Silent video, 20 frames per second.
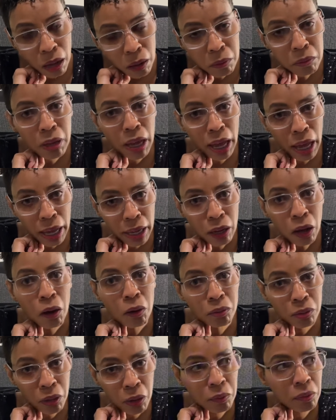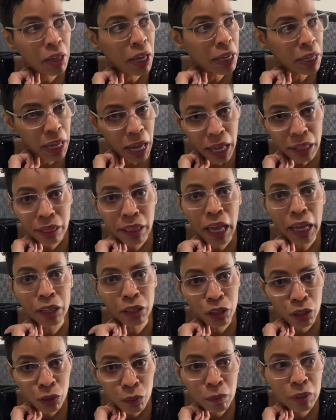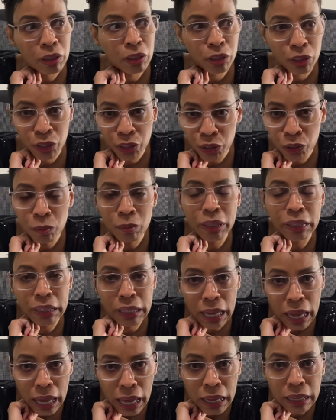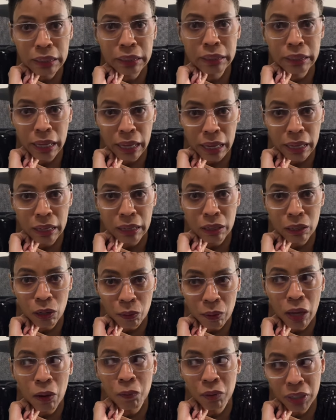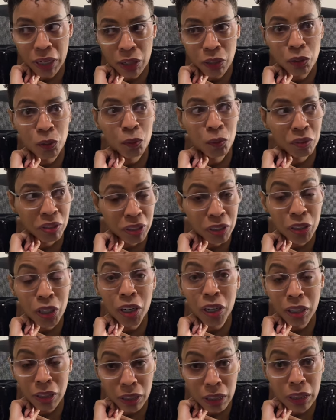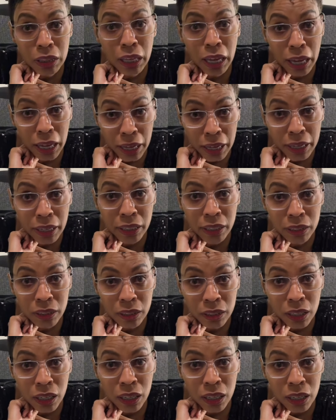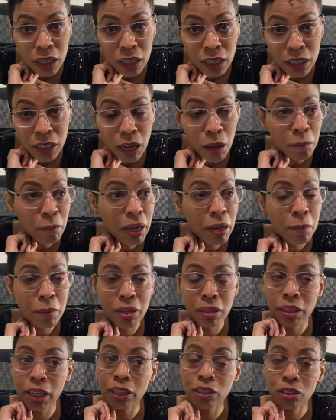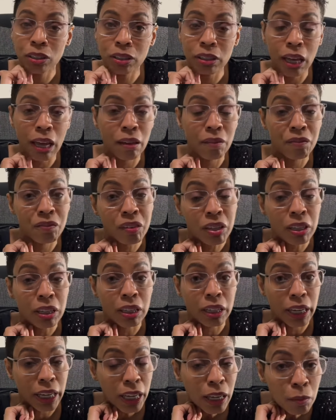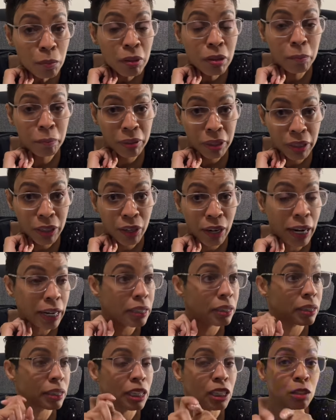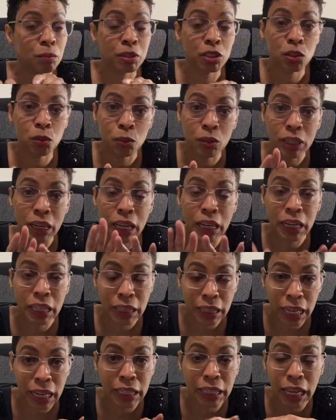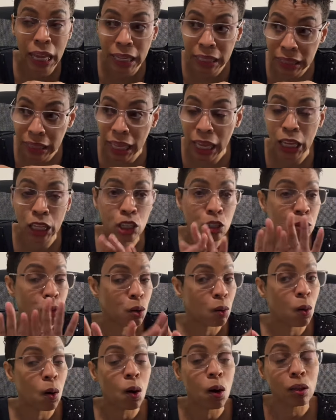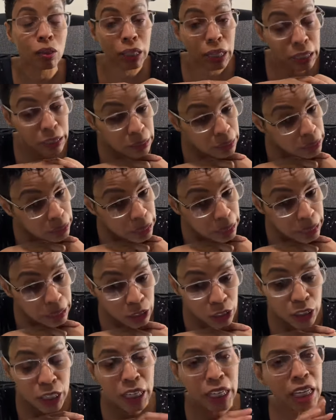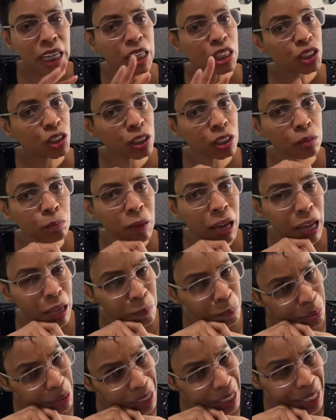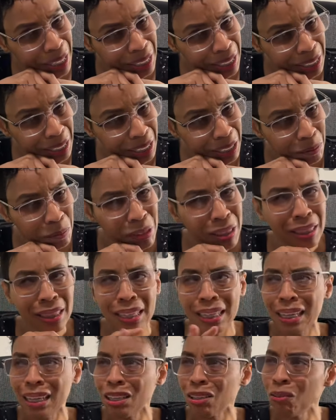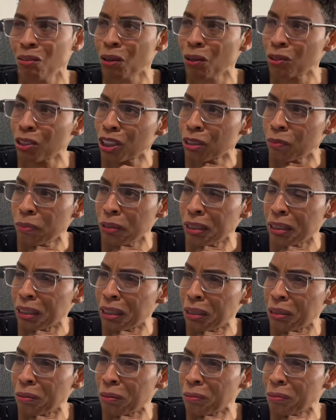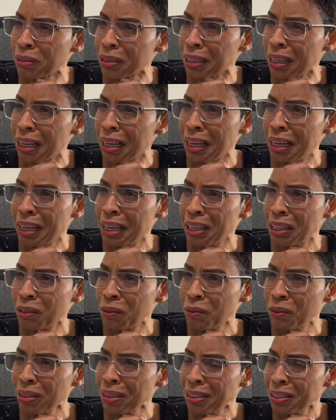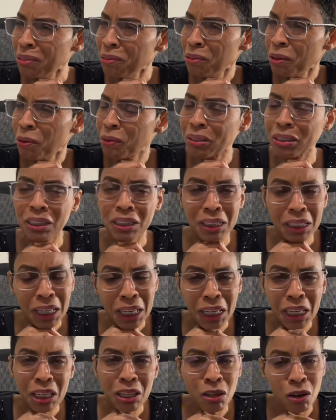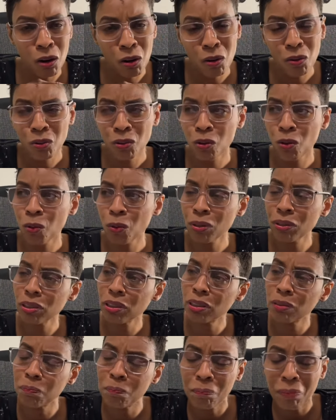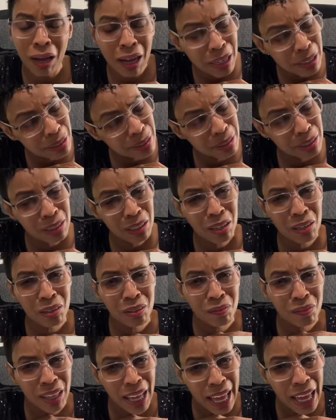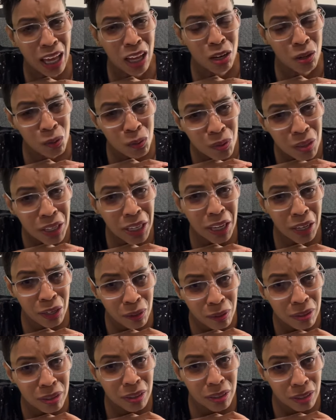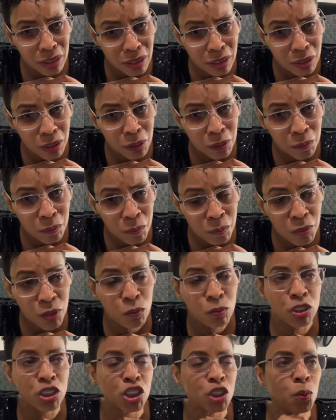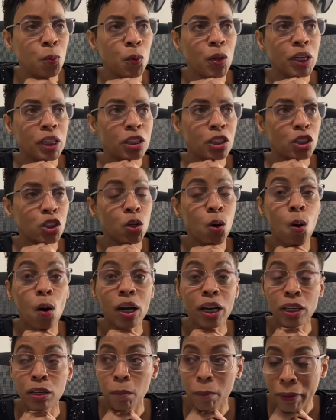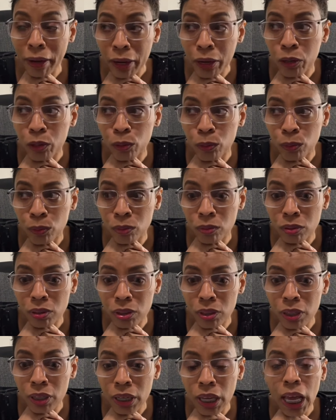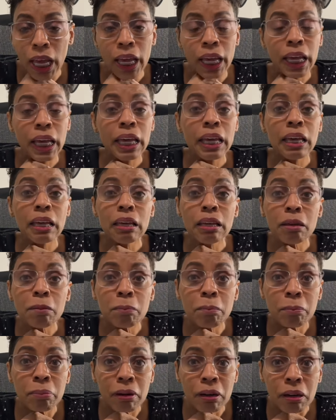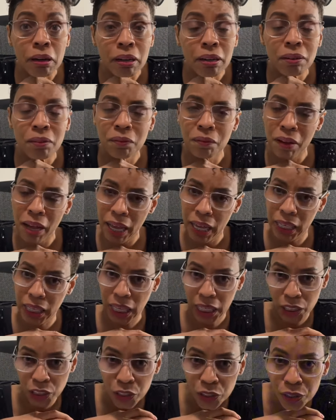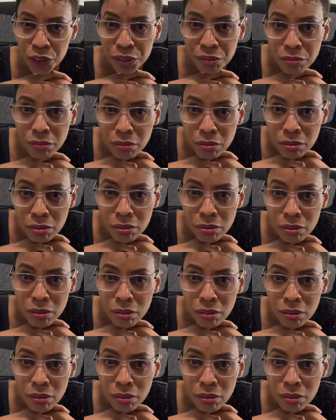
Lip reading: Okay. Oh no, they got that human to human contact. Okay. When they doing these other things, now maybe they just ain't filling him up in there. I ain't saying to be doing anything like that. You know, all things alleged, just my opinion. But then, you know, she becomes, you know, the CEO correspondent of the healthcare system when she went into talking about HIPAA violations.